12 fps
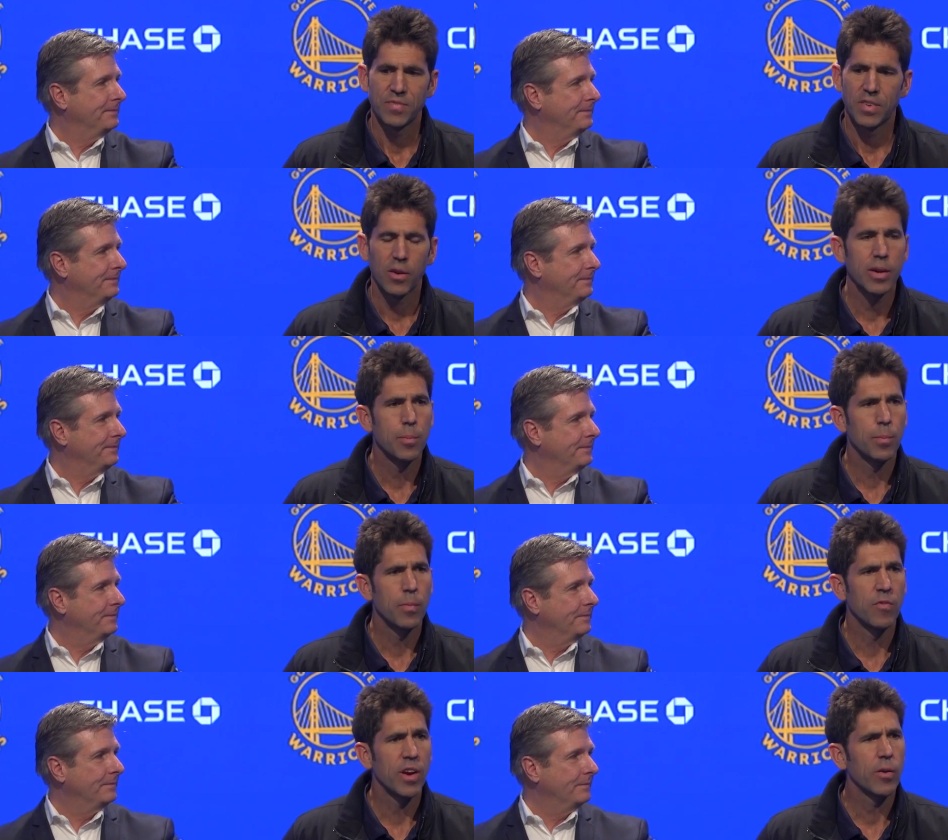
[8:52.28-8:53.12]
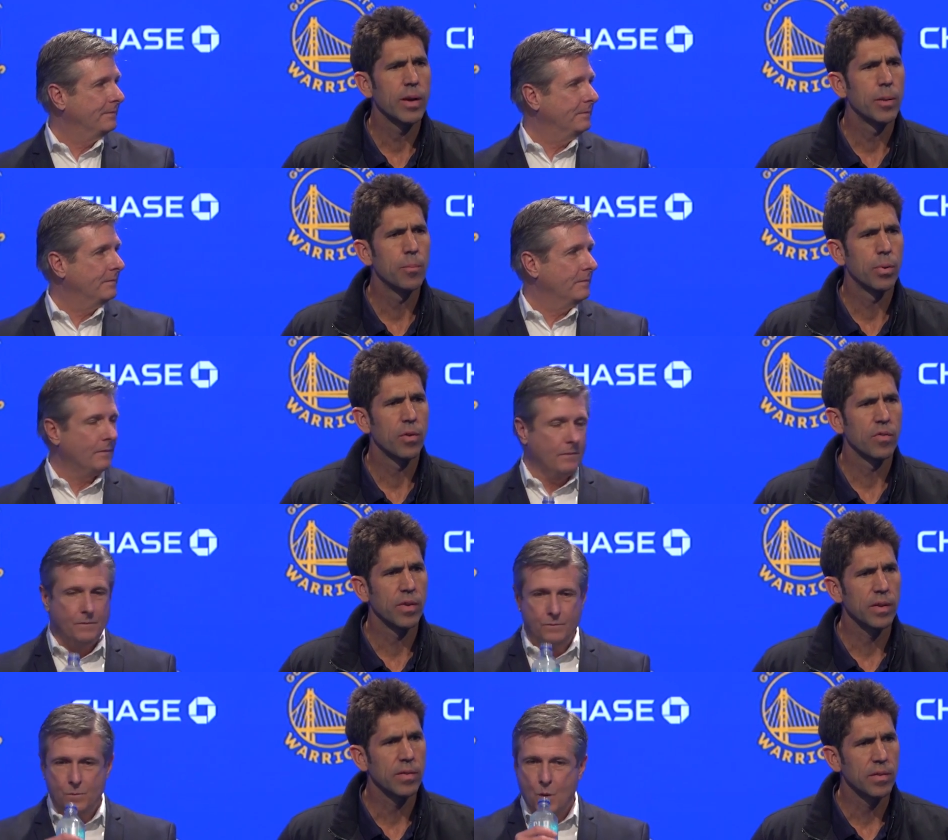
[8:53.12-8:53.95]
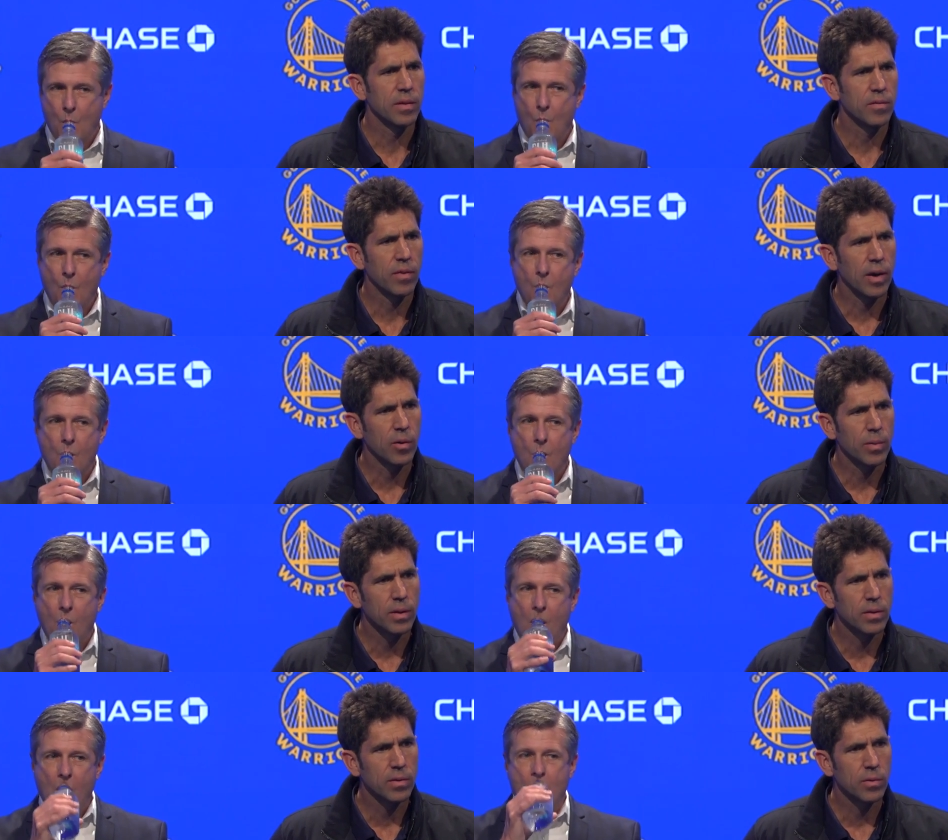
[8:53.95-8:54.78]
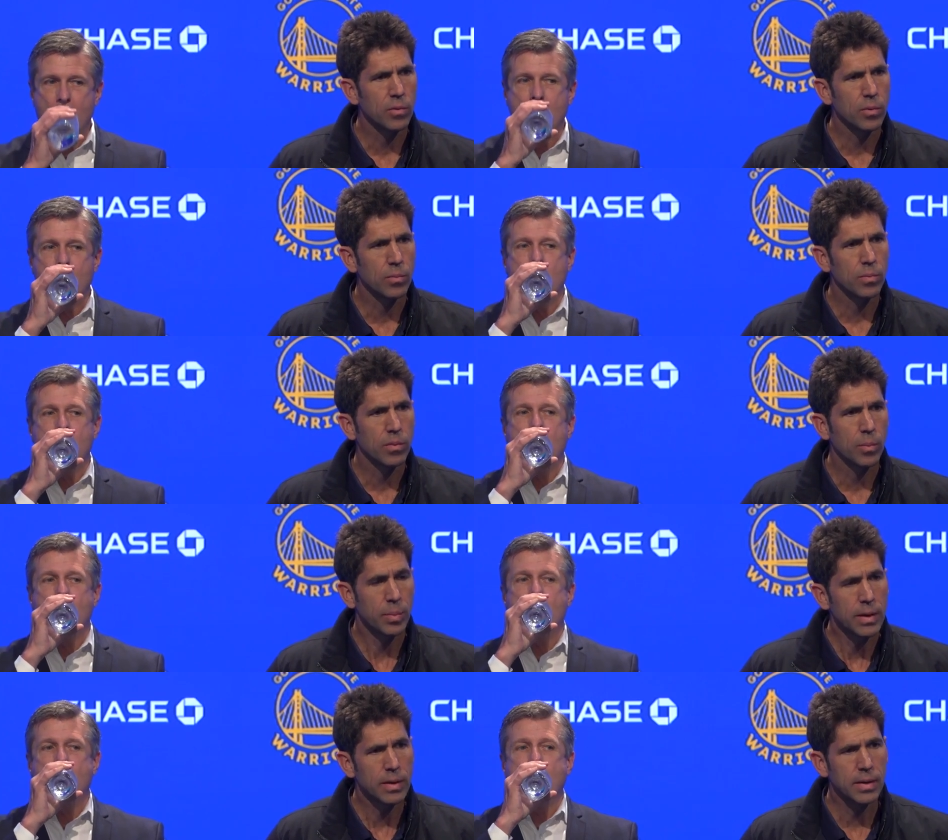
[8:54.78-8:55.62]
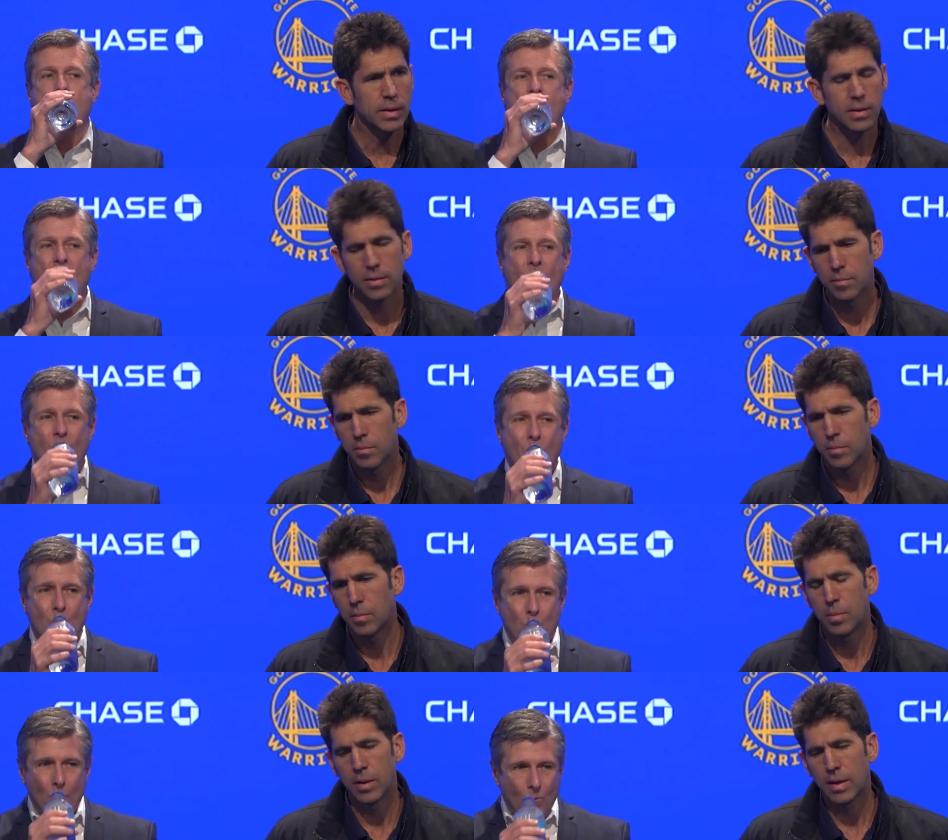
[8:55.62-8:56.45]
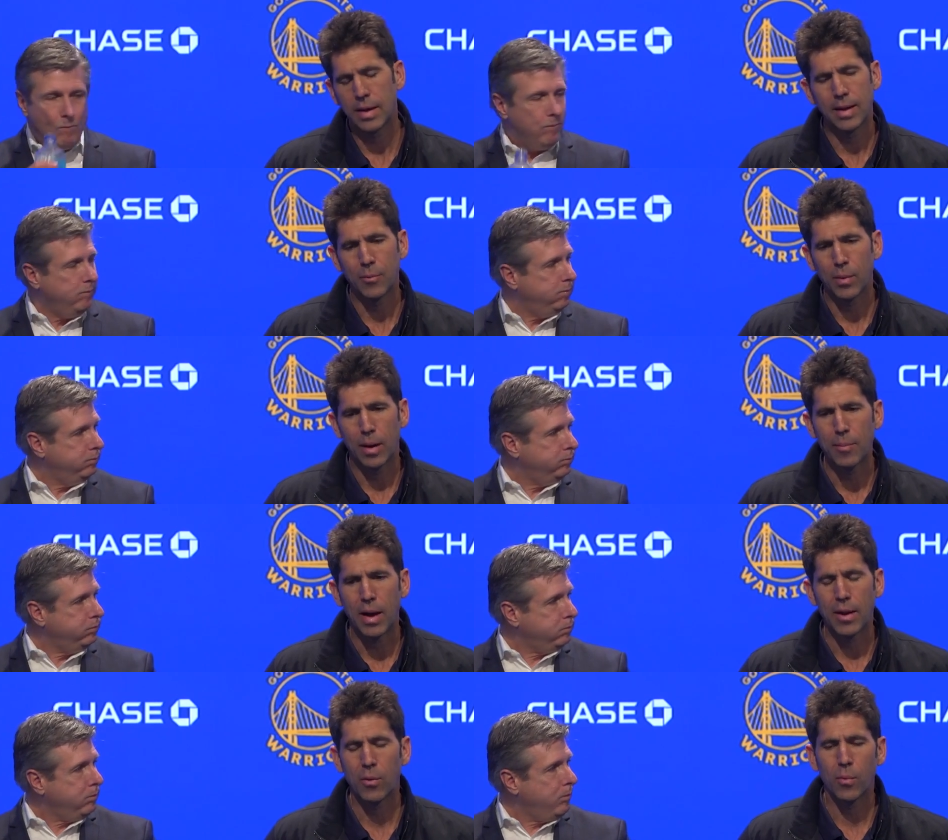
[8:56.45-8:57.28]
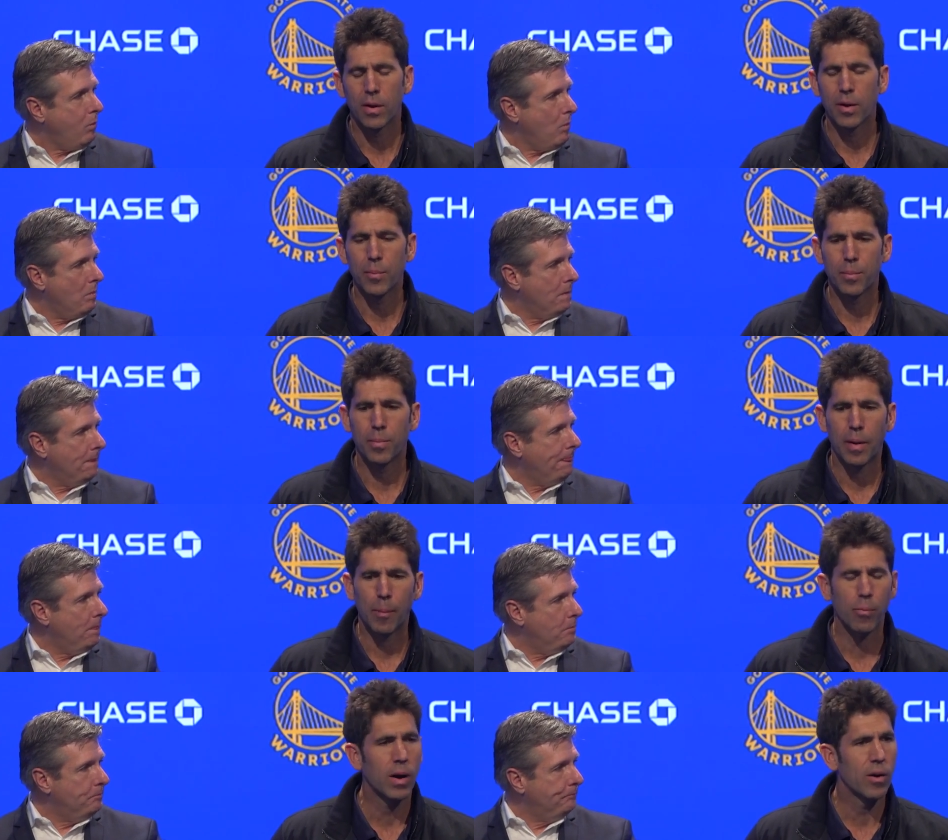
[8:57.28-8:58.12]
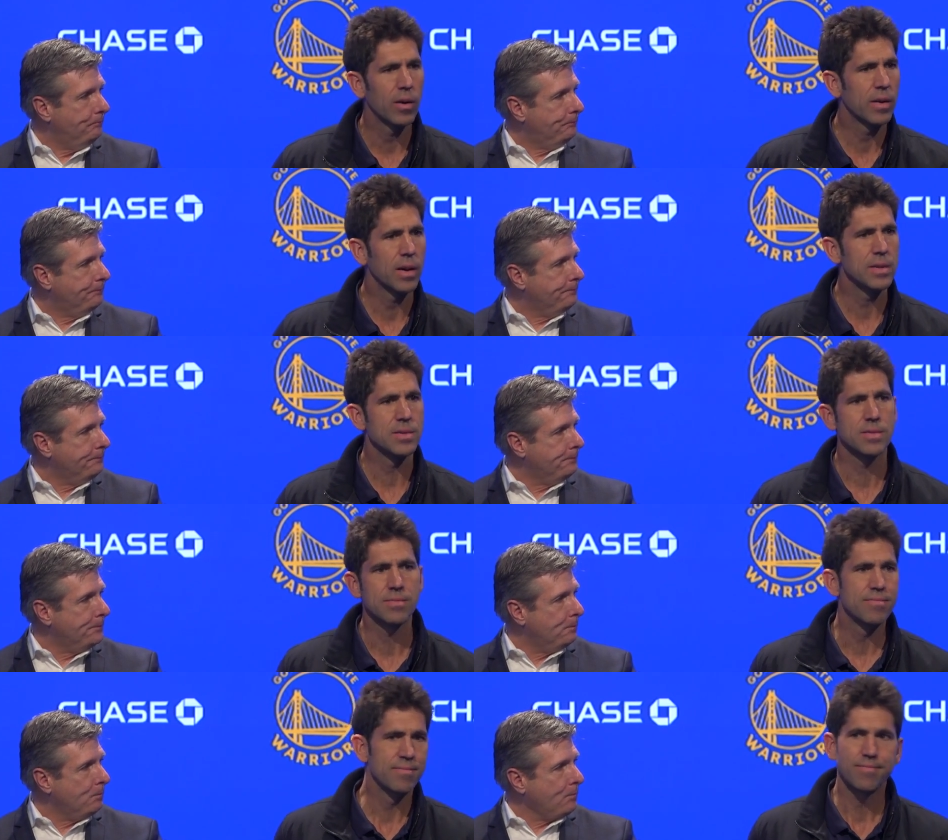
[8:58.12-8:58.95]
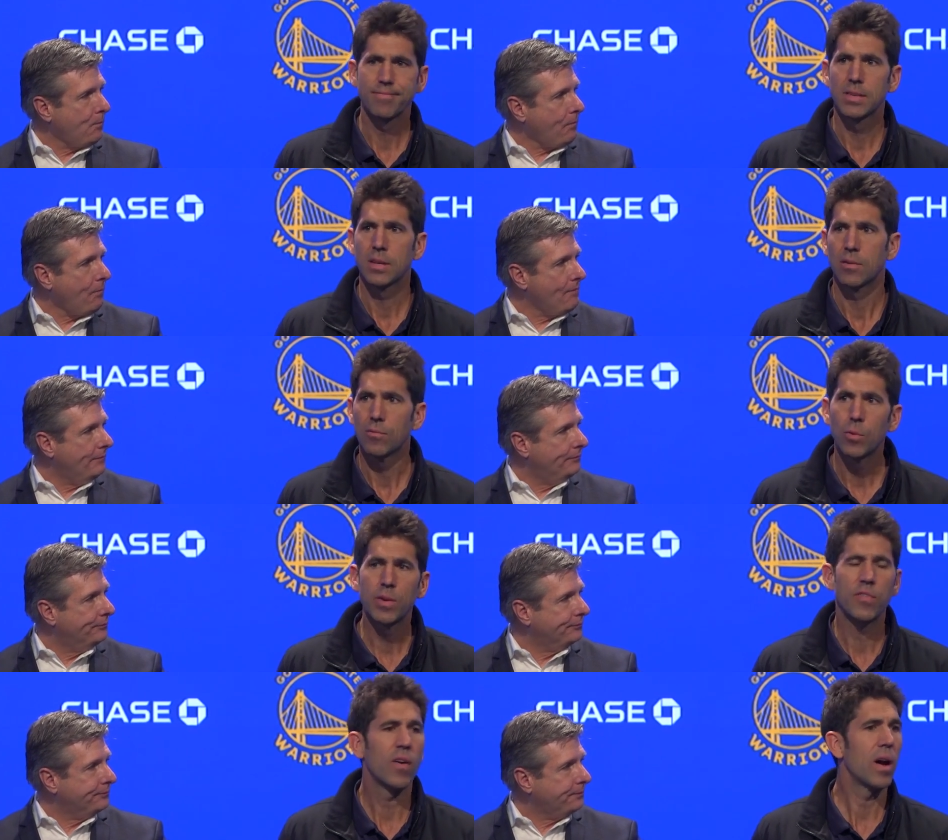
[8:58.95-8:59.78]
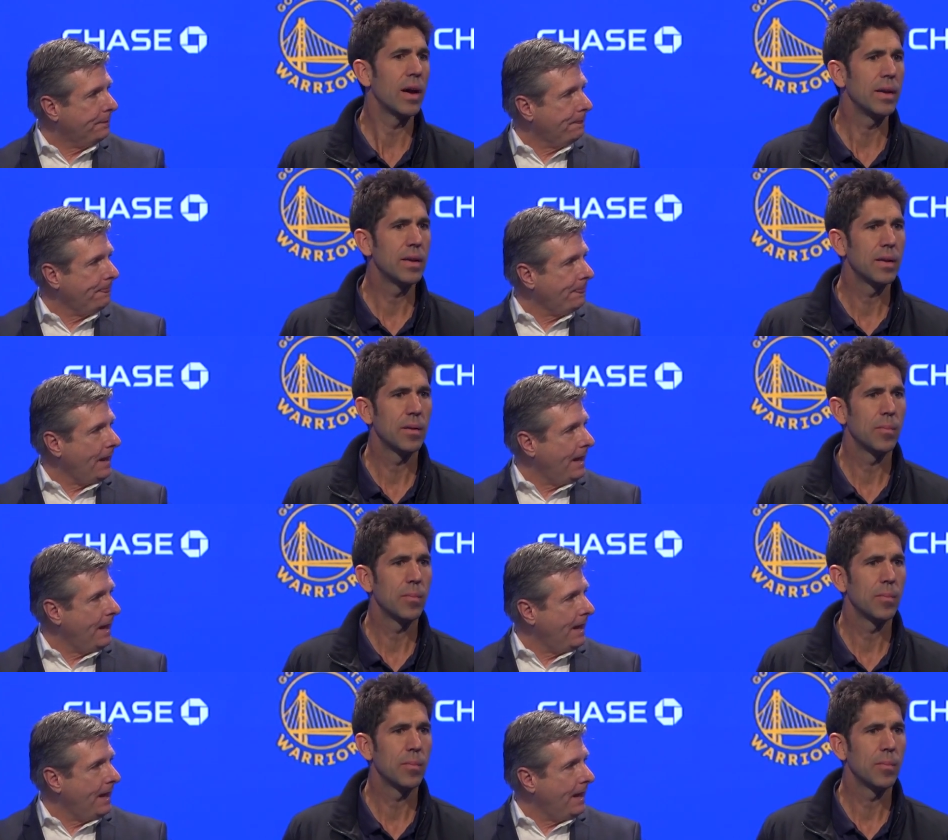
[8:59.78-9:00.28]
Speaker 1: very, very imperfect environment to compete in, but again, I'm not. I don't want to prioritize. We'll be fine.